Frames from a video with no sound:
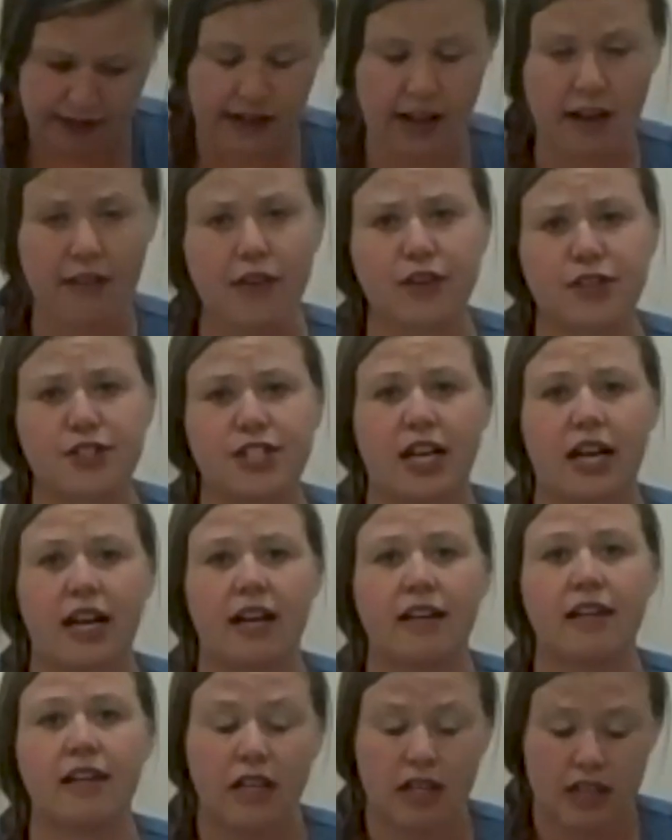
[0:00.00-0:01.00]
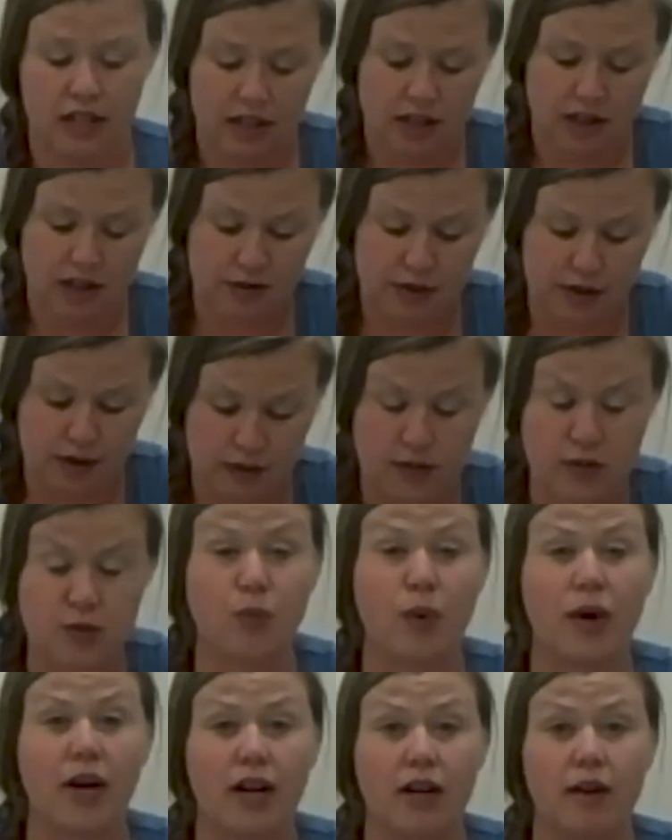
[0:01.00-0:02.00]
the other side, though, is
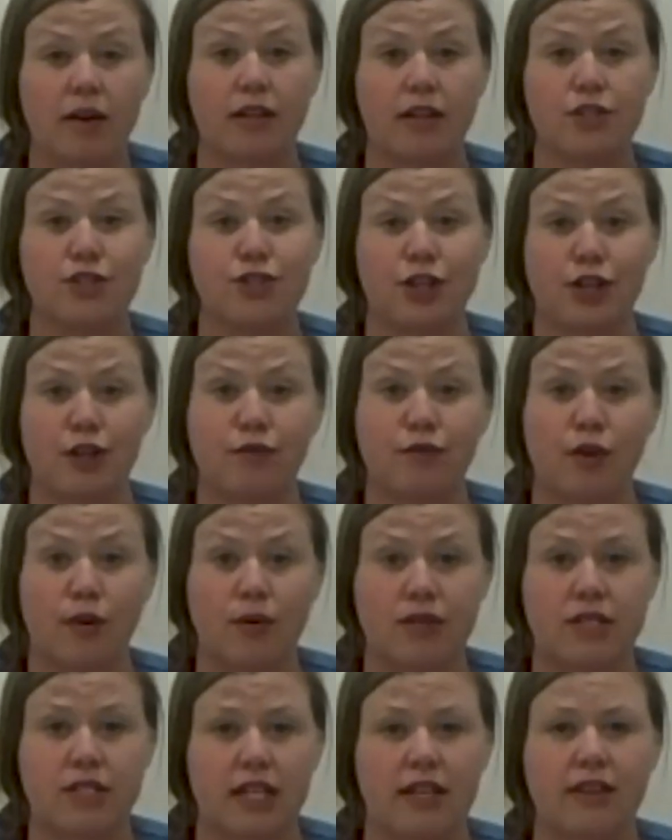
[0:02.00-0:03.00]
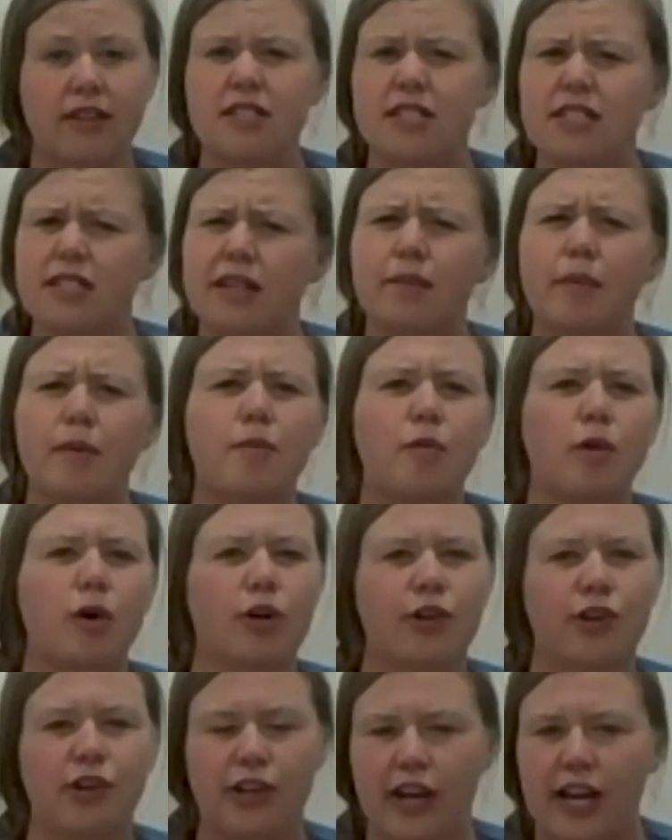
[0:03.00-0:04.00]
where I'm going to start focusing. And this is a little bit more
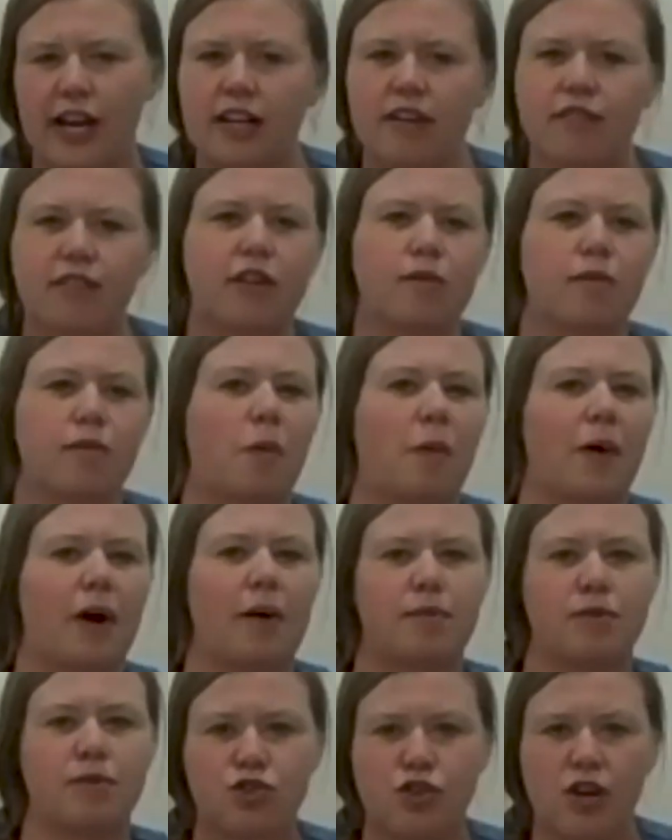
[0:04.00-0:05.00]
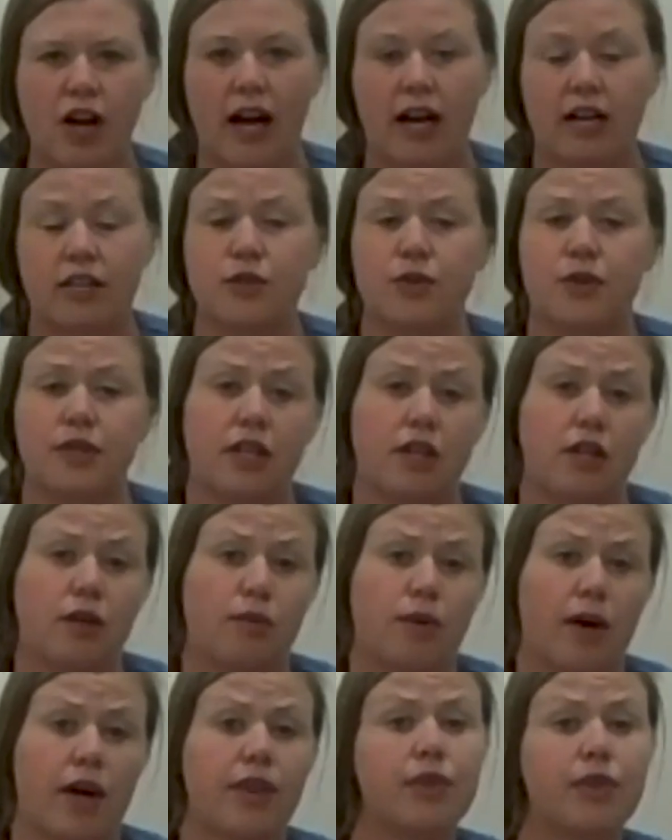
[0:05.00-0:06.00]
creative, a little more abstract. You can either
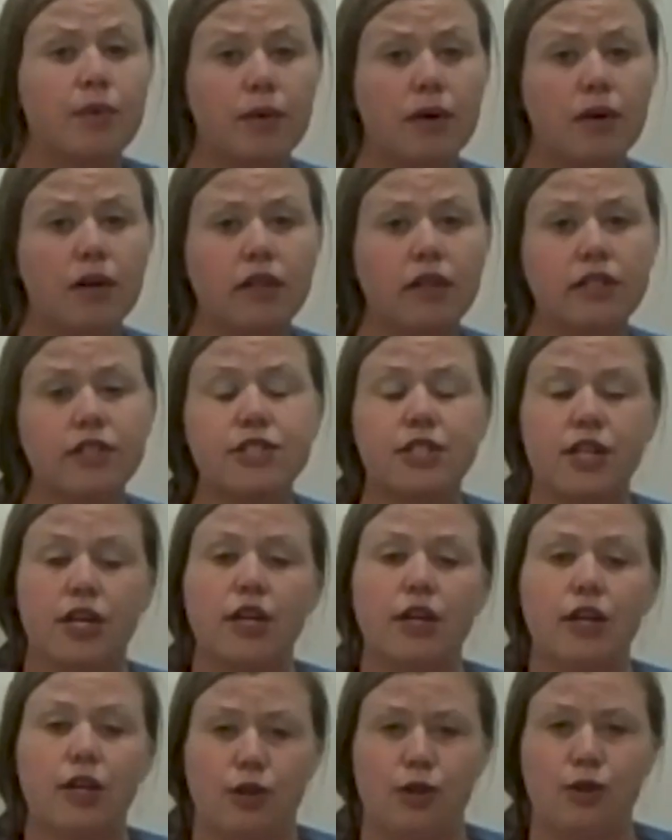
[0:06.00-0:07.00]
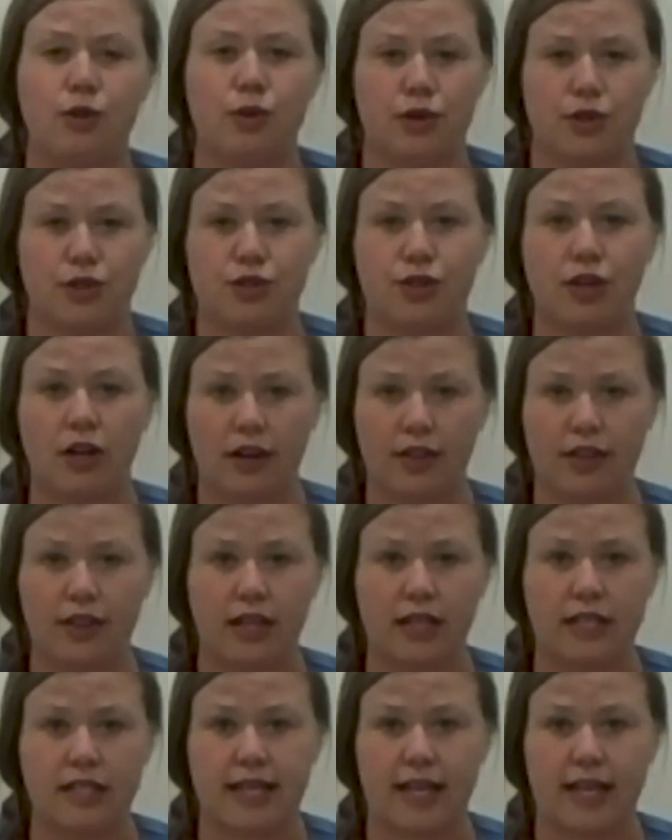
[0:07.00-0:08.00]
write the words, you can draw
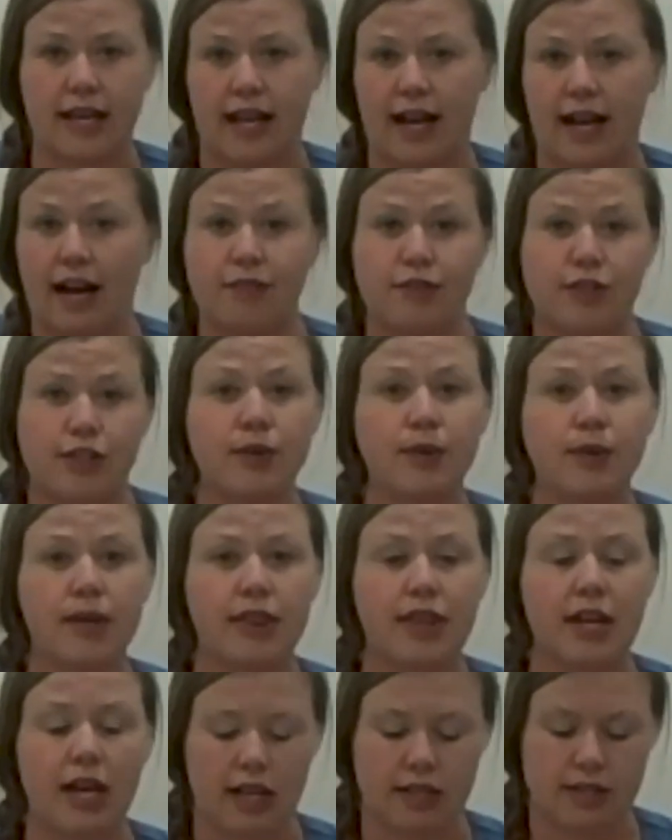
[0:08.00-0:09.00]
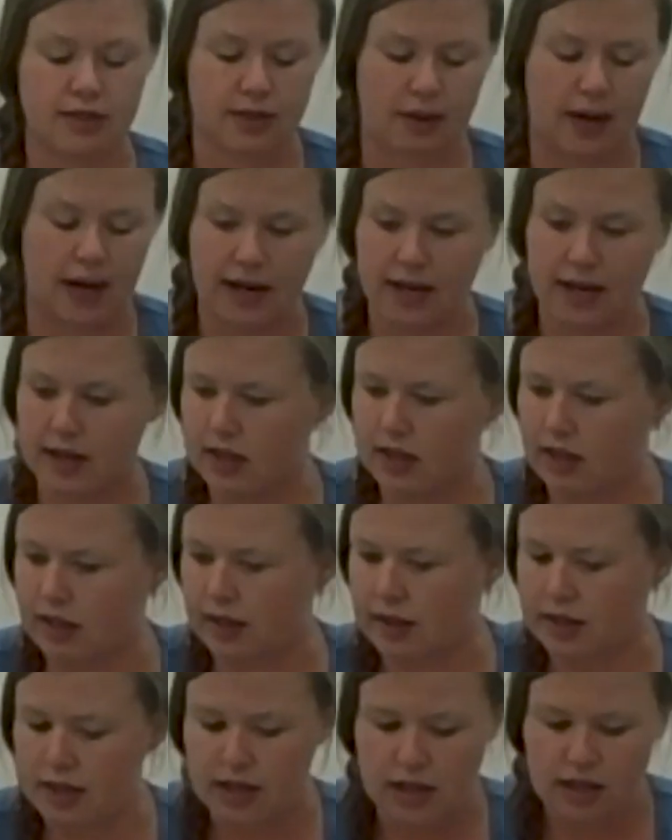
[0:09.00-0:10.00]
things that have to do with that. So I'm going
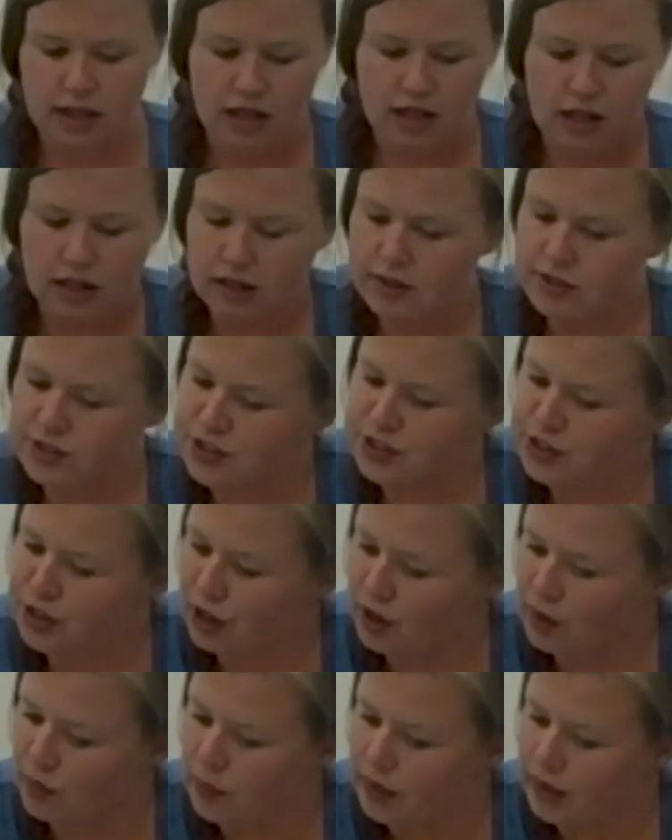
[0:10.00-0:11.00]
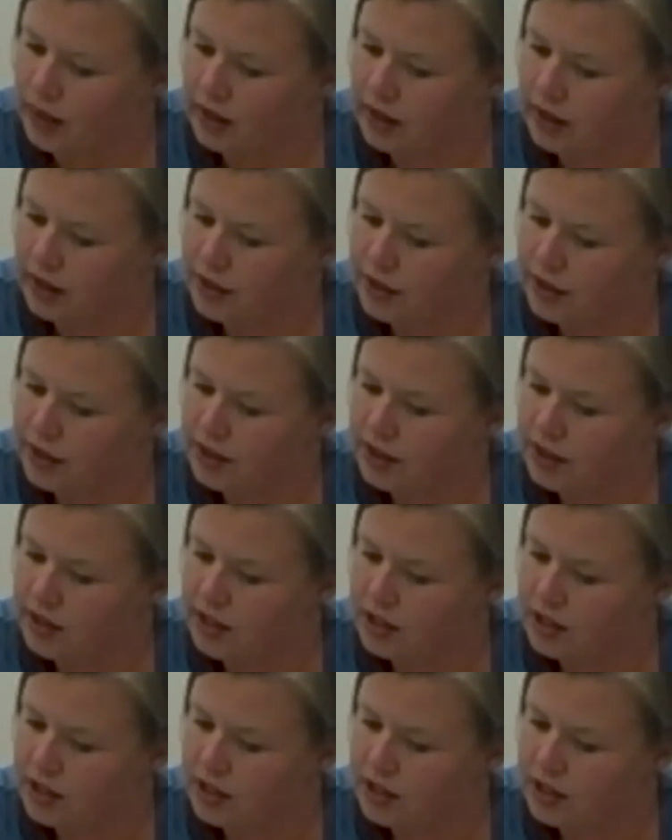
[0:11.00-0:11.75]
to start with